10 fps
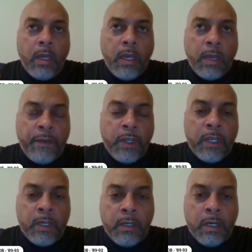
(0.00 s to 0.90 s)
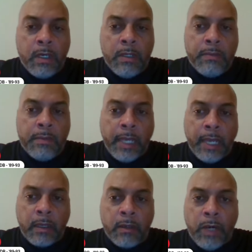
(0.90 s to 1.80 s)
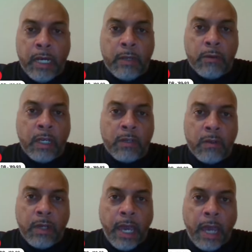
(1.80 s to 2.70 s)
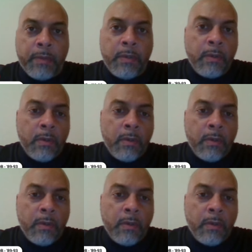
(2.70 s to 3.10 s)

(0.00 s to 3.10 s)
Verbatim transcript: if you get good at creating those extra gaps,